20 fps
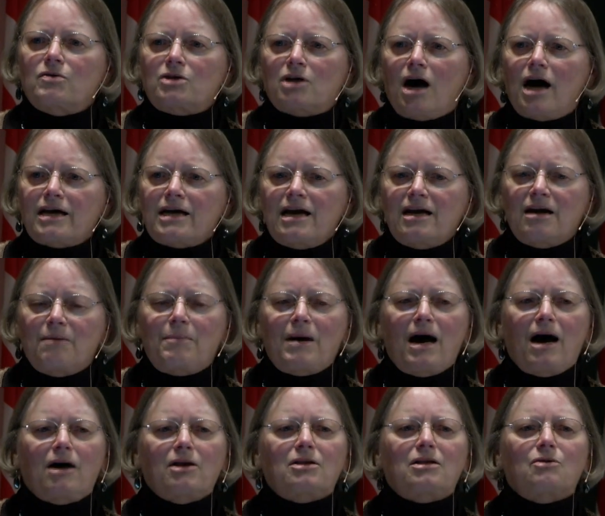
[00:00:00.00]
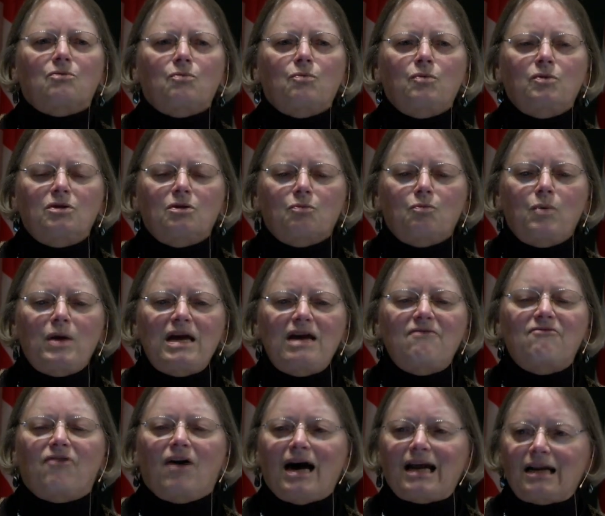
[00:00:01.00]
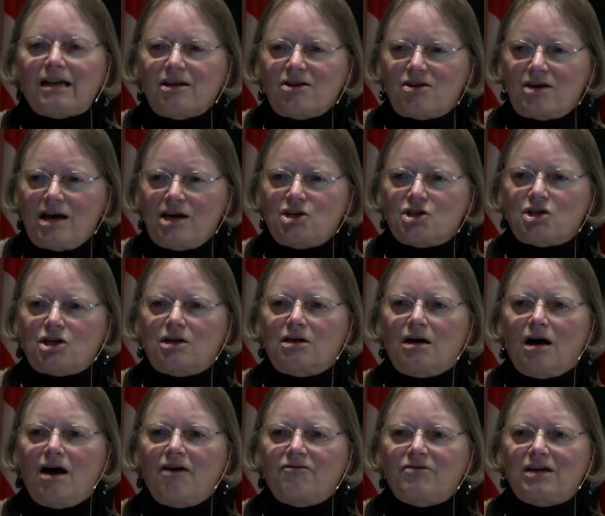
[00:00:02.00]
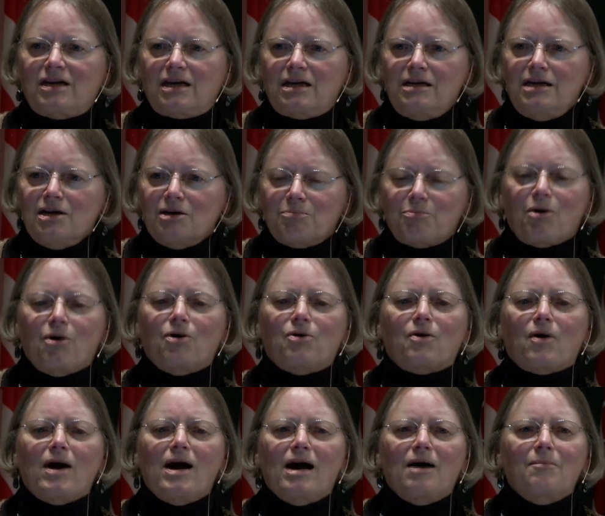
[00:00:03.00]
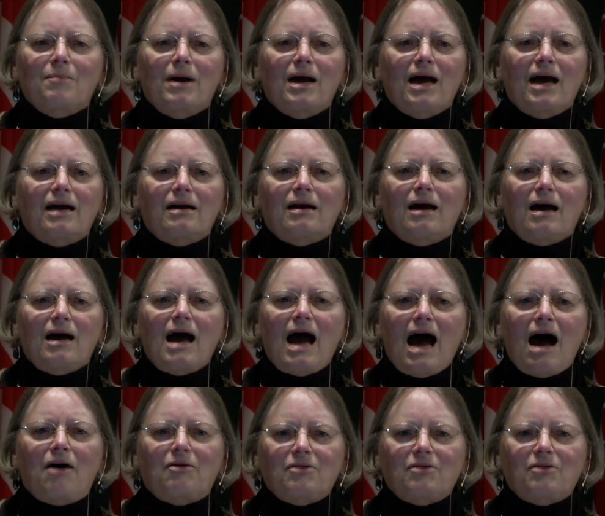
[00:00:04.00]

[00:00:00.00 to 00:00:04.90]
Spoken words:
talking about the revitalization of the GNIR program and how